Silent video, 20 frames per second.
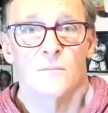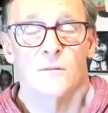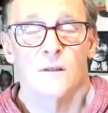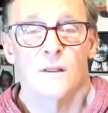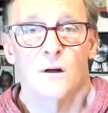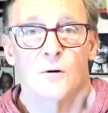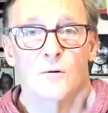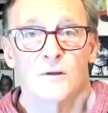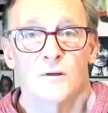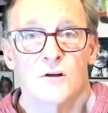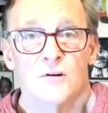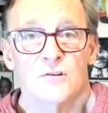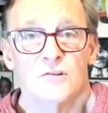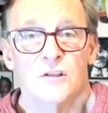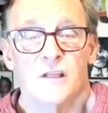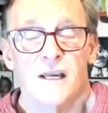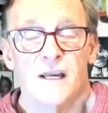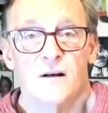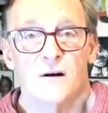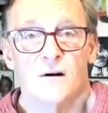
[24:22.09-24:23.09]
you know, years
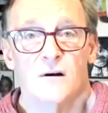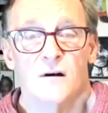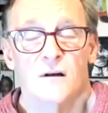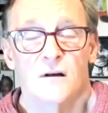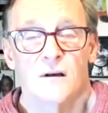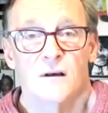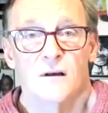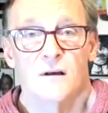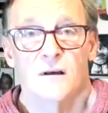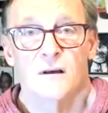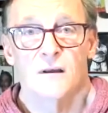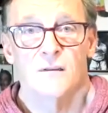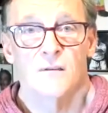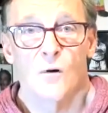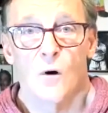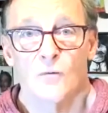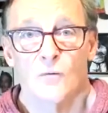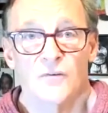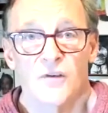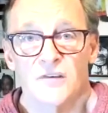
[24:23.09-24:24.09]
later,
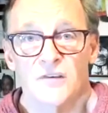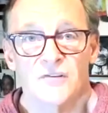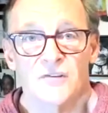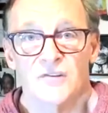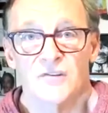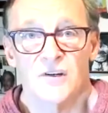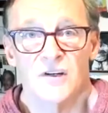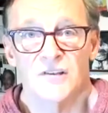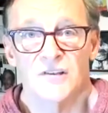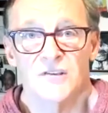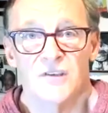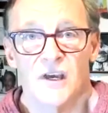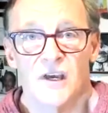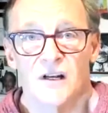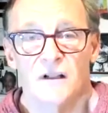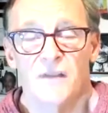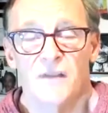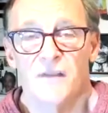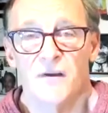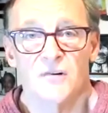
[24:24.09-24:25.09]
the dust is going to
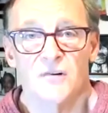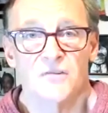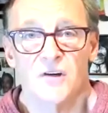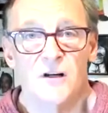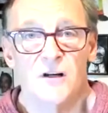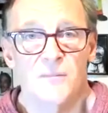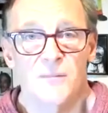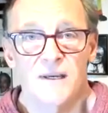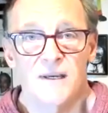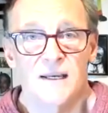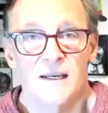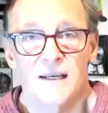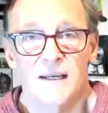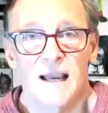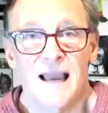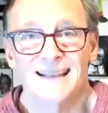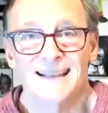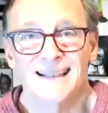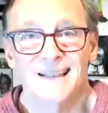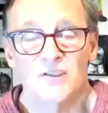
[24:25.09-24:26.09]
settle and there's going to be
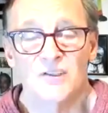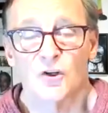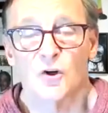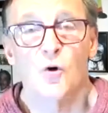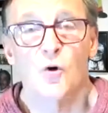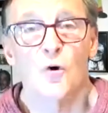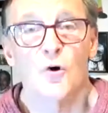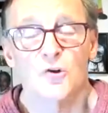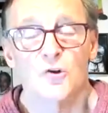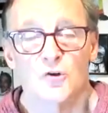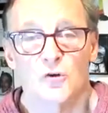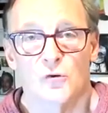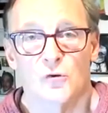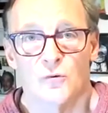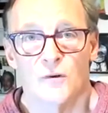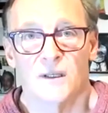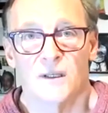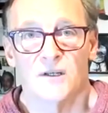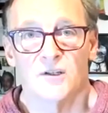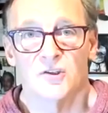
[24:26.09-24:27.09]
at least a cordial
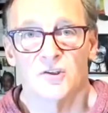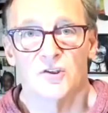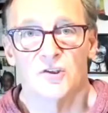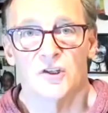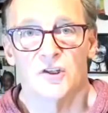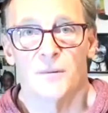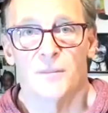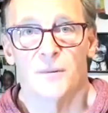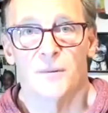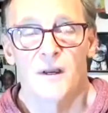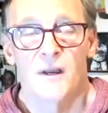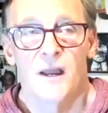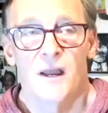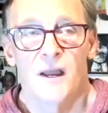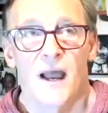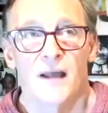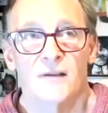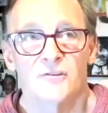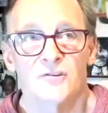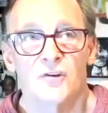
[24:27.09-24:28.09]
relationship.
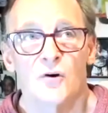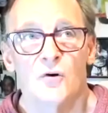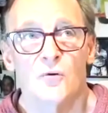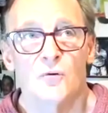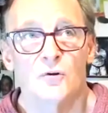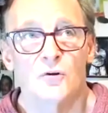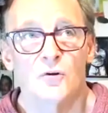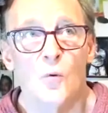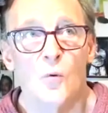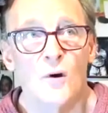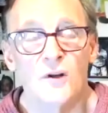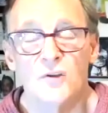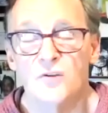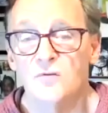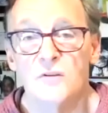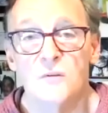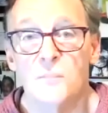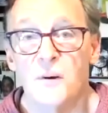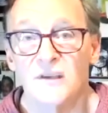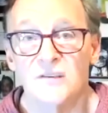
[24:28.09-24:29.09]
And so you want to do
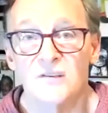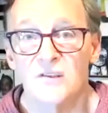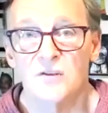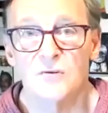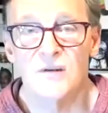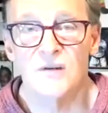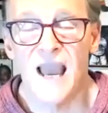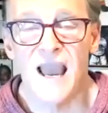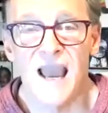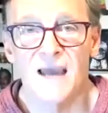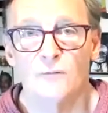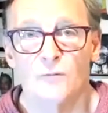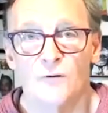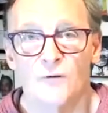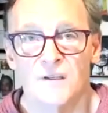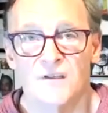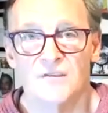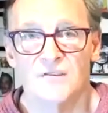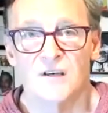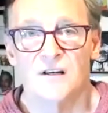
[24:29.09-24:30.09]
the best you can with
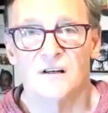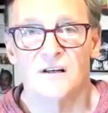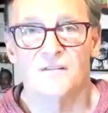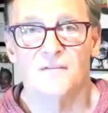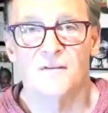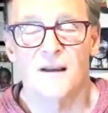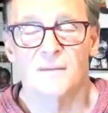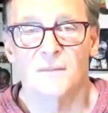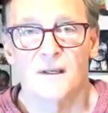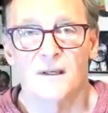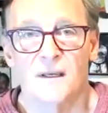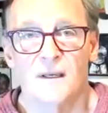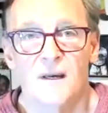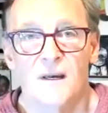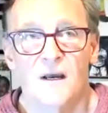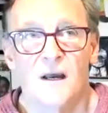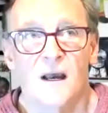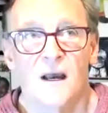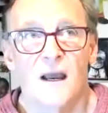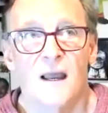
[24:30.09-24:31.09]
extended family.
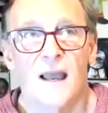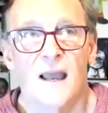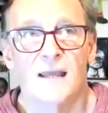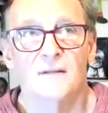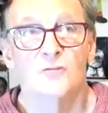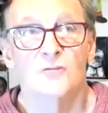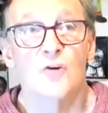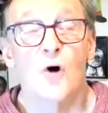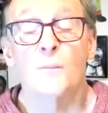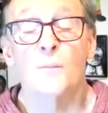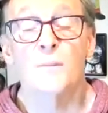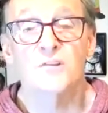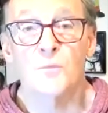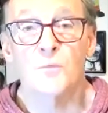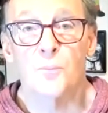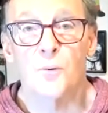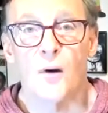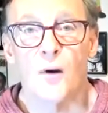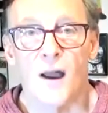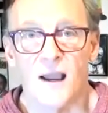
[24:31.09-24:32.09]
And don't be
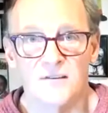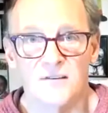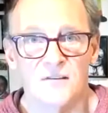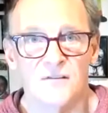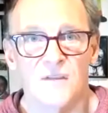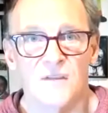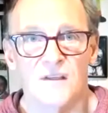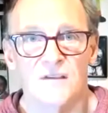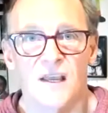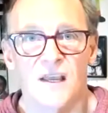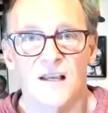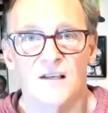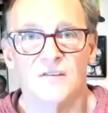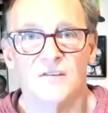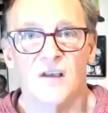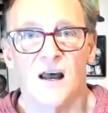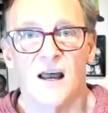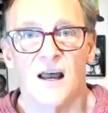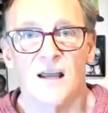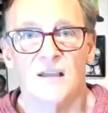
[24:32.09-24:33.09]
surprised if they take
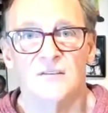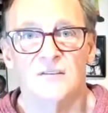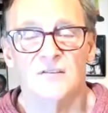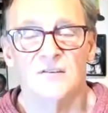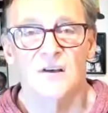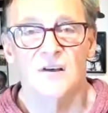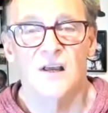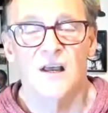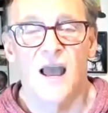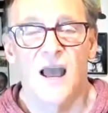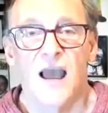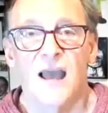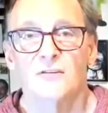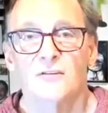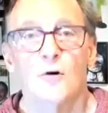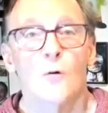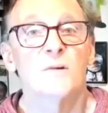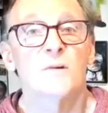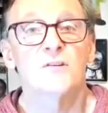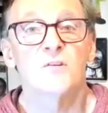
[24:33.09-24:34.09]
sides, and
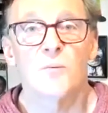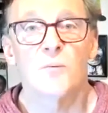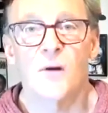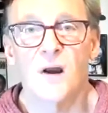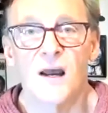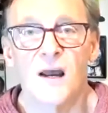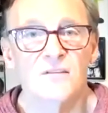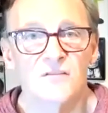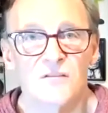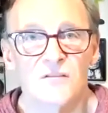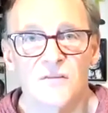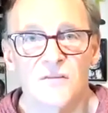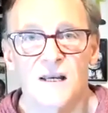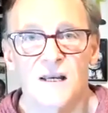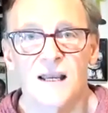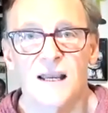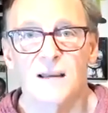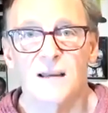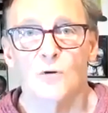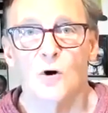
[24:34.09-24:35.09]
don't be surprised if they
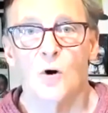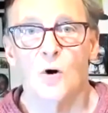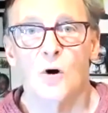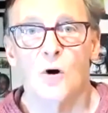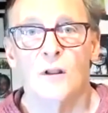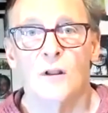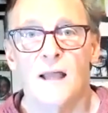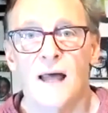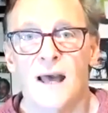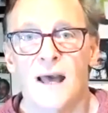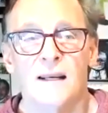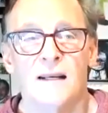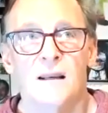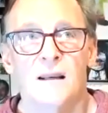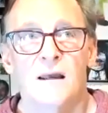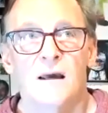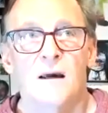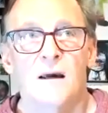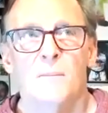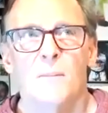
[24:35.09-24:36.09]
name call. And
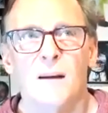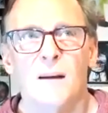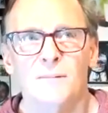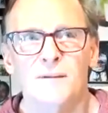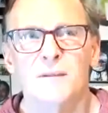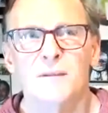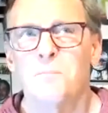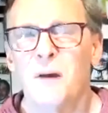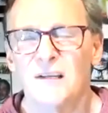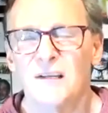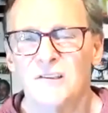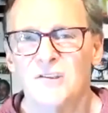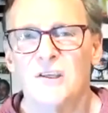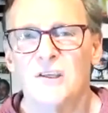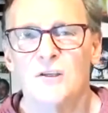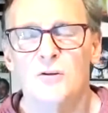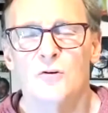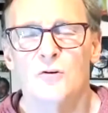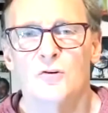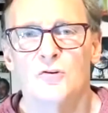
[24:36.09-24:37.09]
probably the best
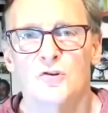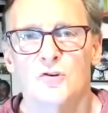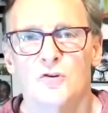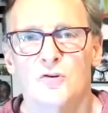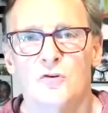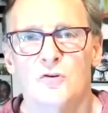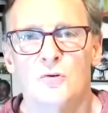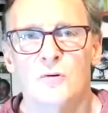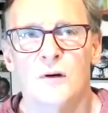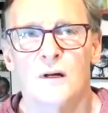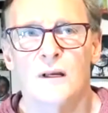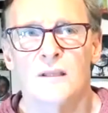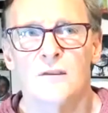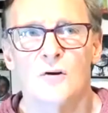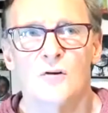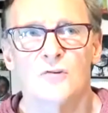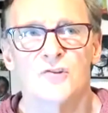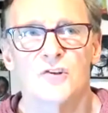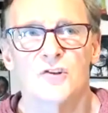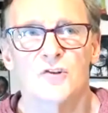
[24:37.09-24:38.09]
thing you can do in
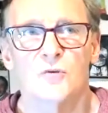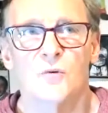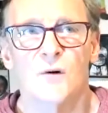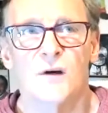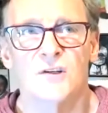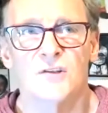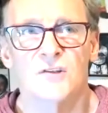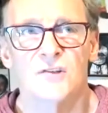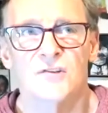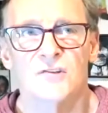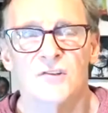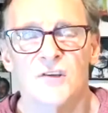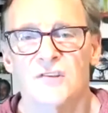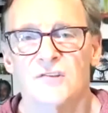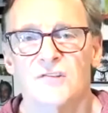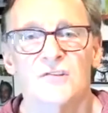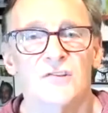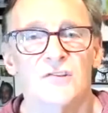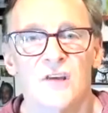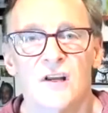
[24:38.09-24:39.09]
those situations
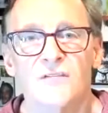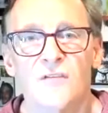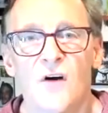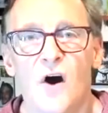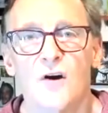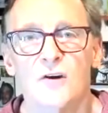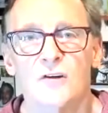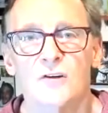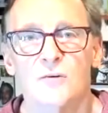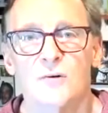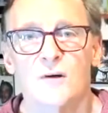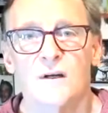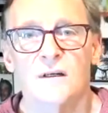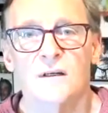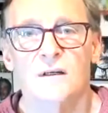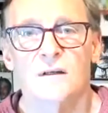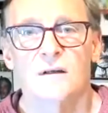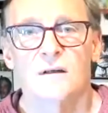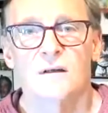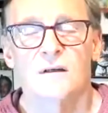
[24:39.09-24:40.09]
is, instead of
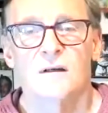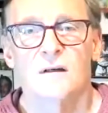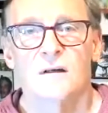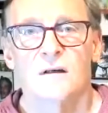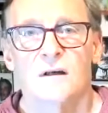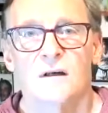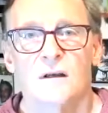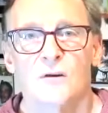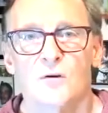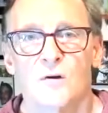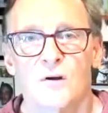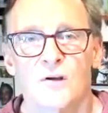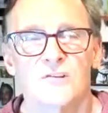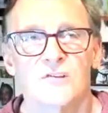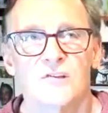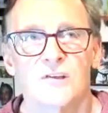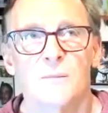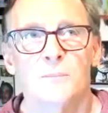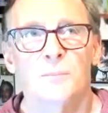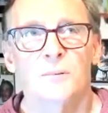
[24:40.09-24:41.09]
arguing, you can
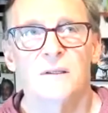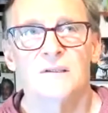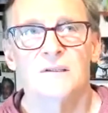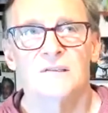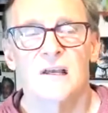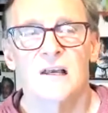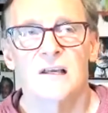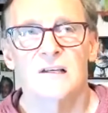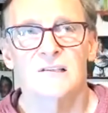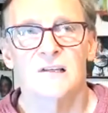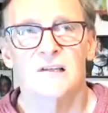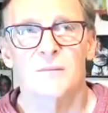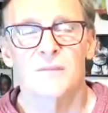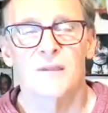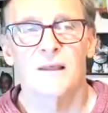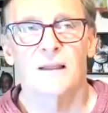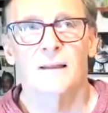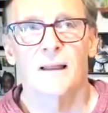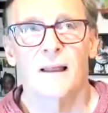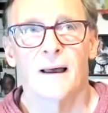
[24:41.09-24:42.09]
simply say
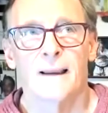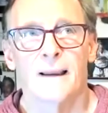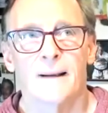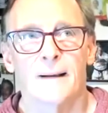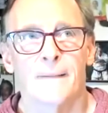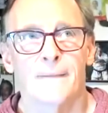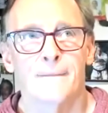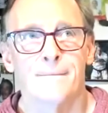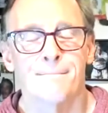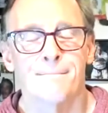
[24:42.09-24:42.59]
something like,